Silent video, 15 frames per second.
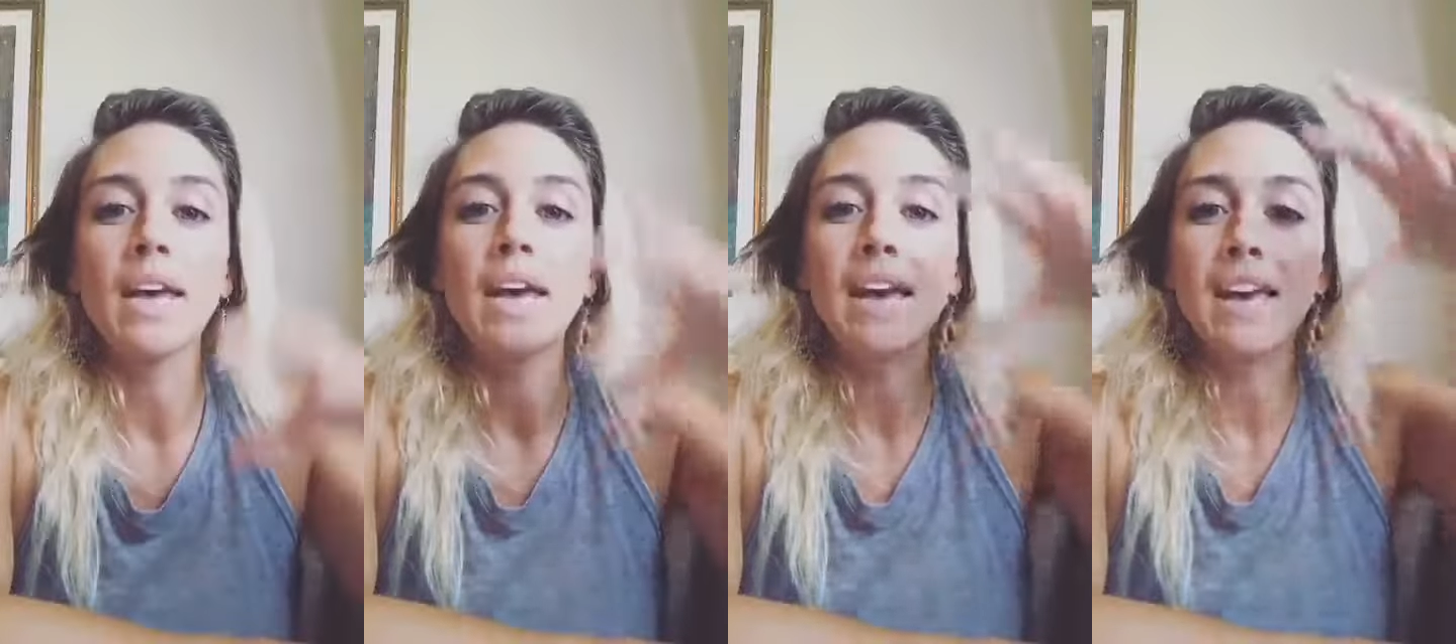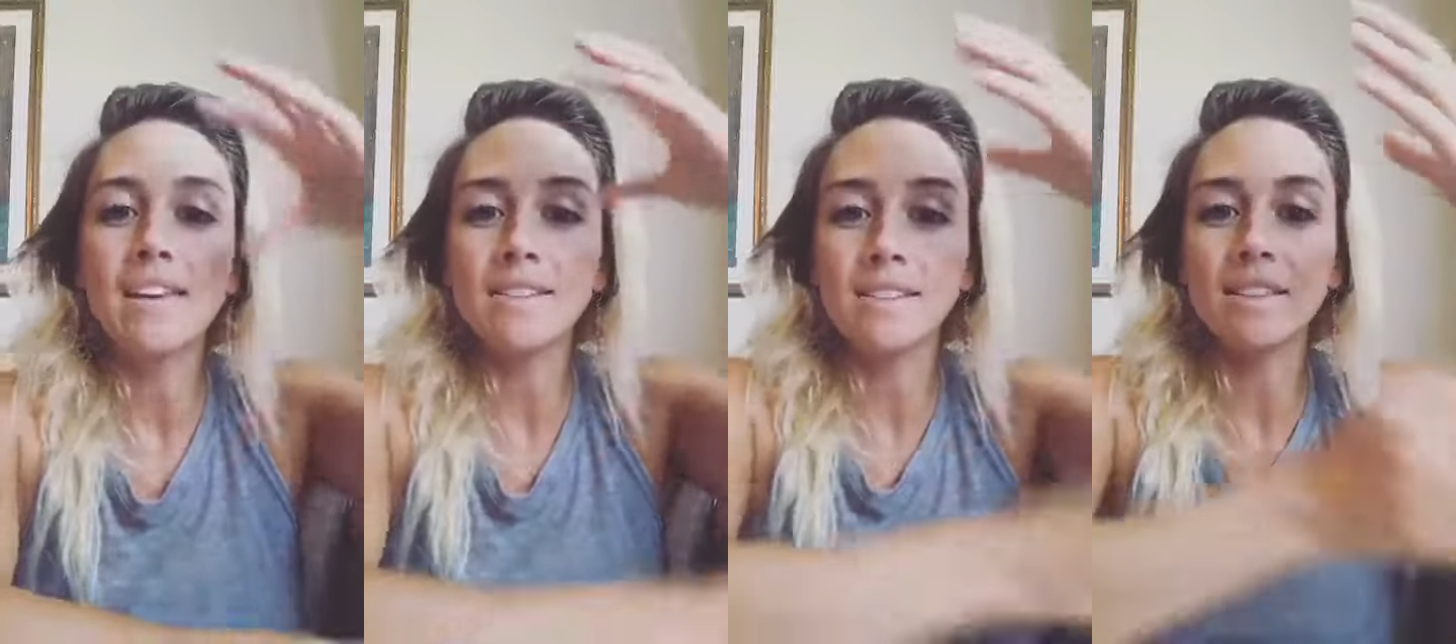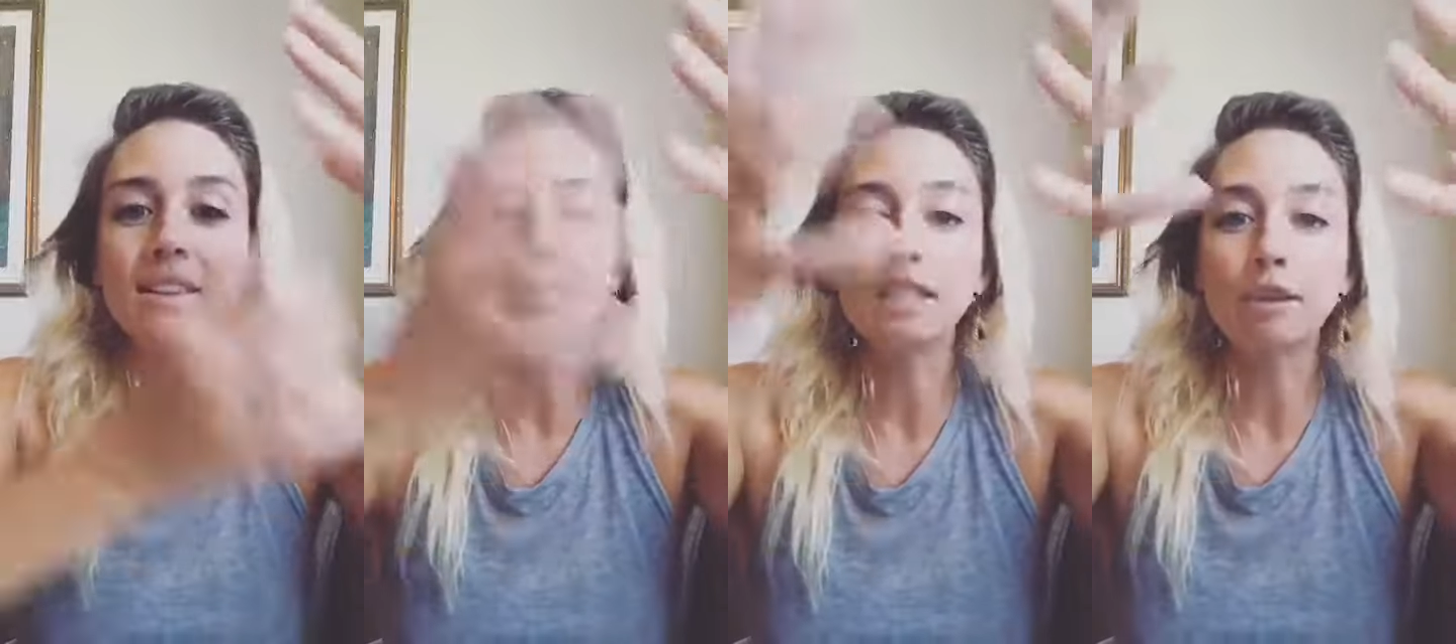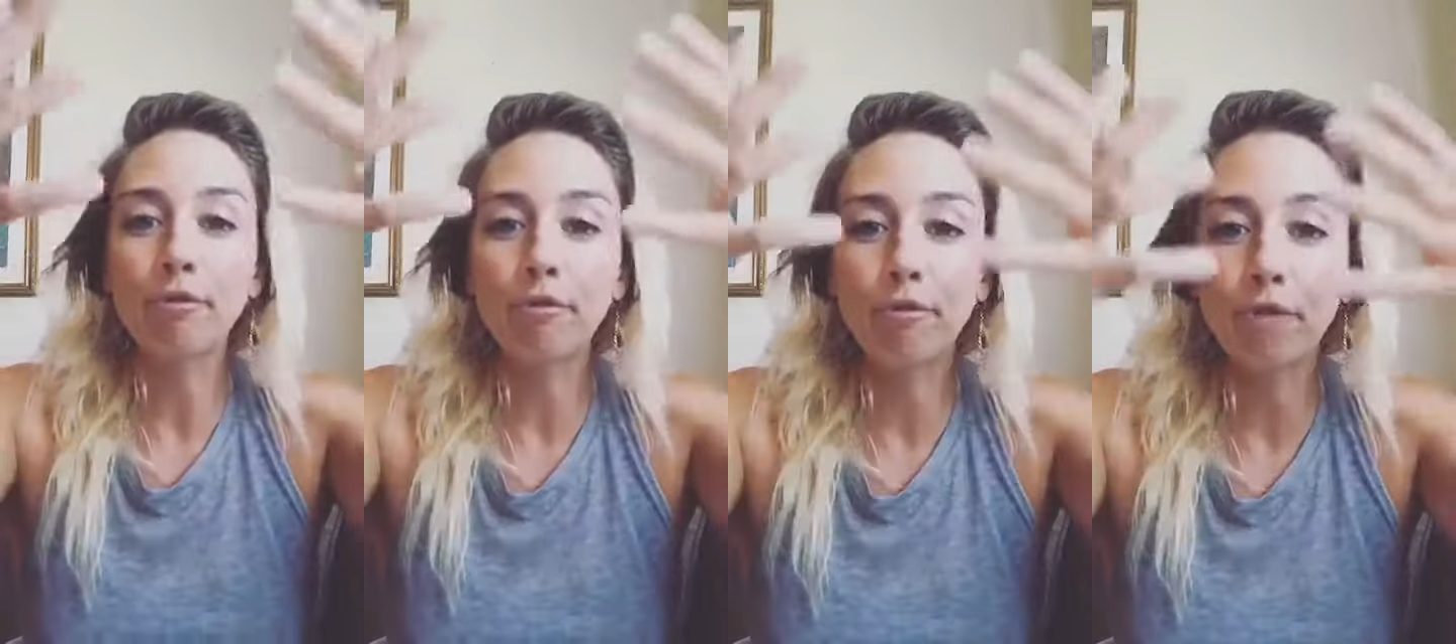is
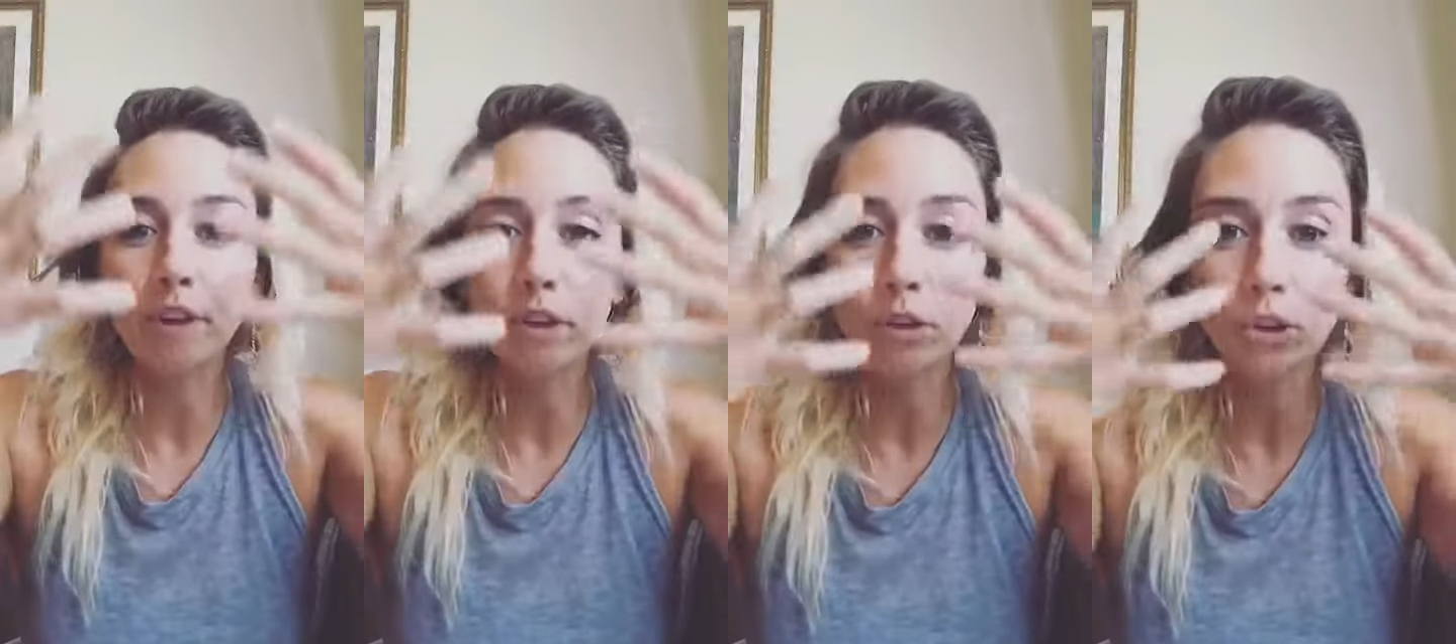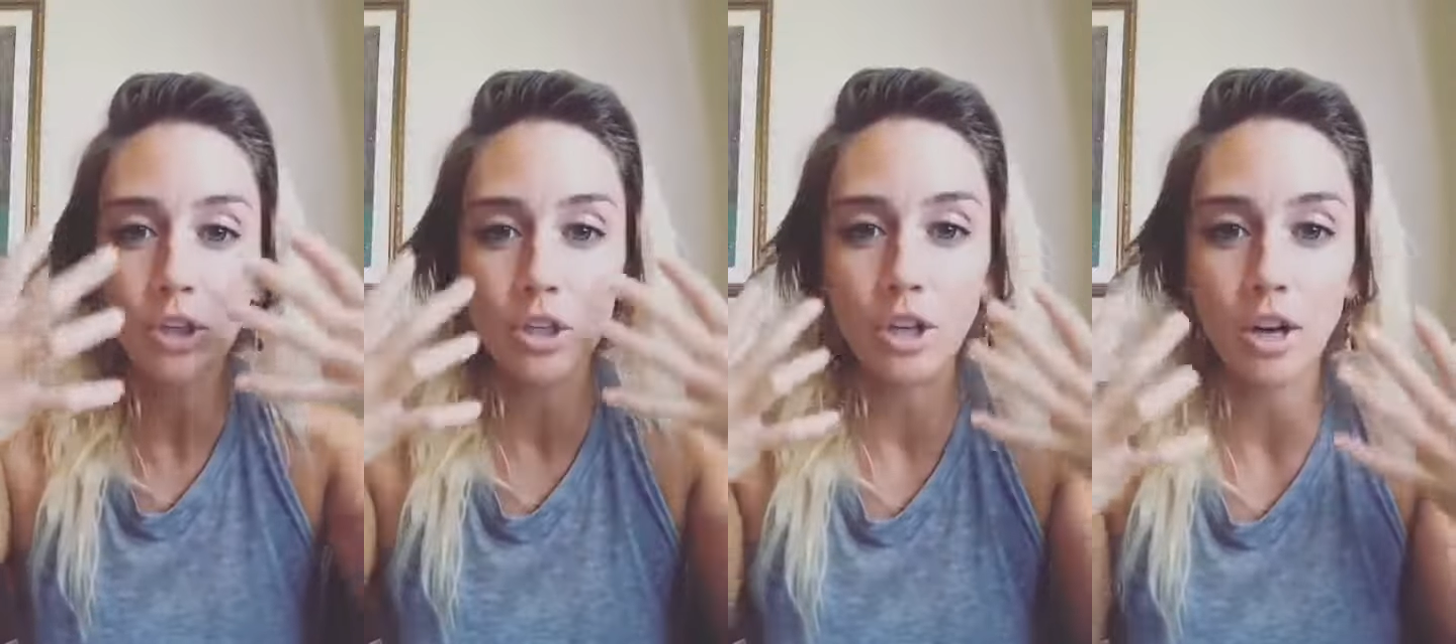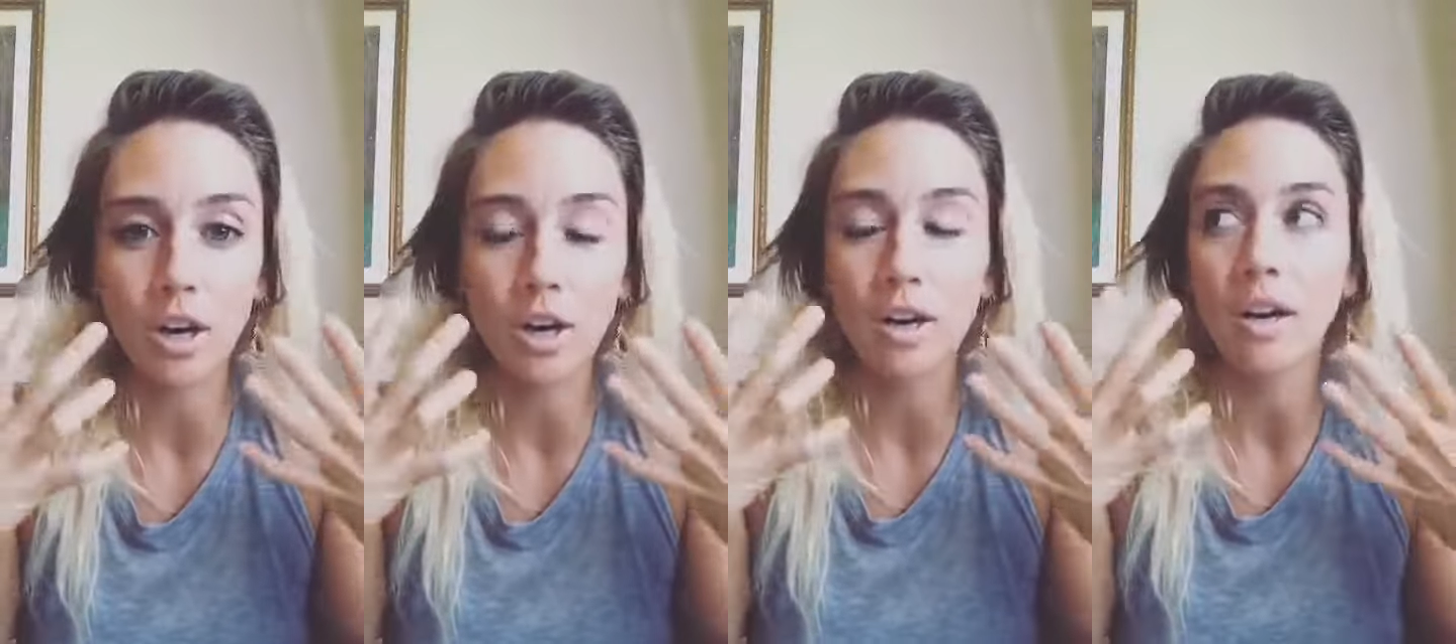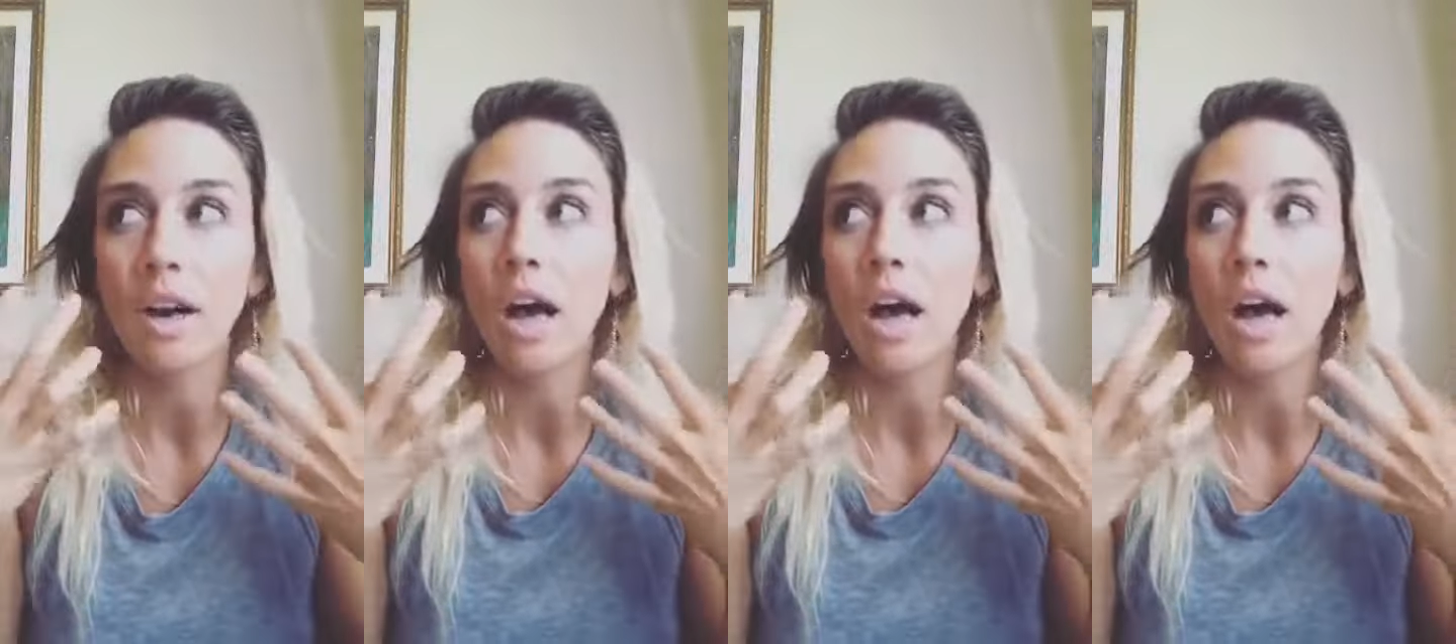this filter